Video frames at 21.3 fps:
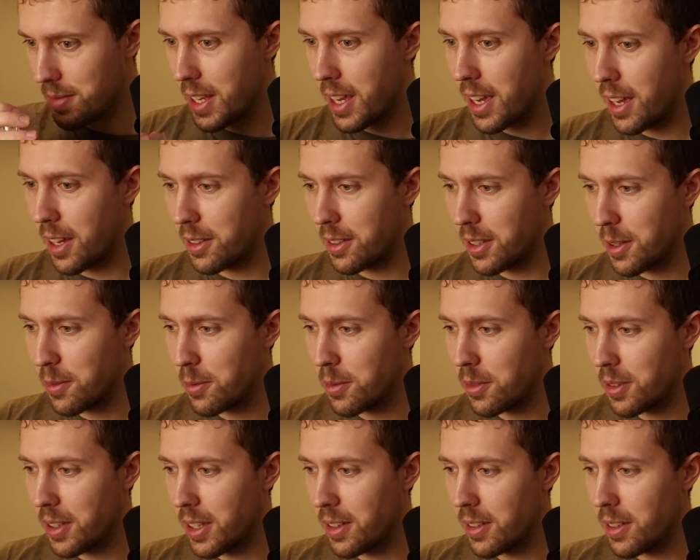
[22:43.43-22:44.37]
Yeah,
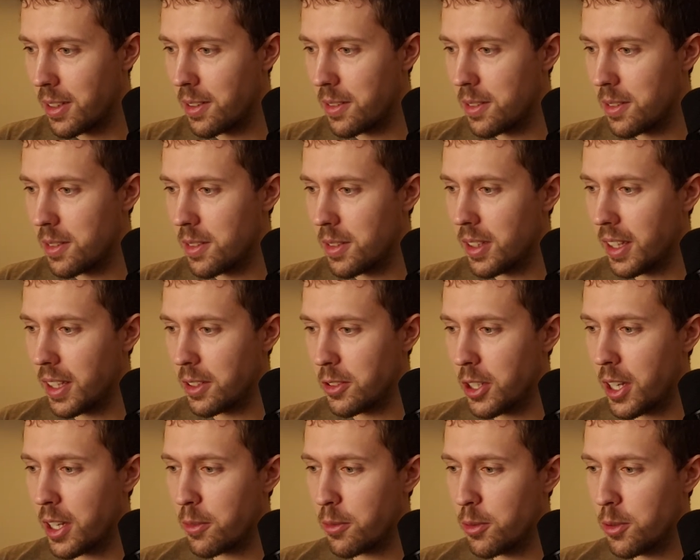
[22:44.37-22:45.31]
definitely.
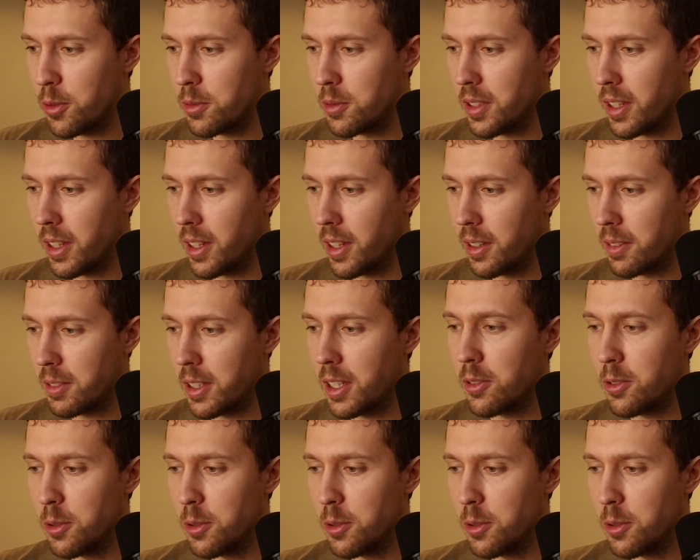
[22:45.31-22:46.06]
Jackfruit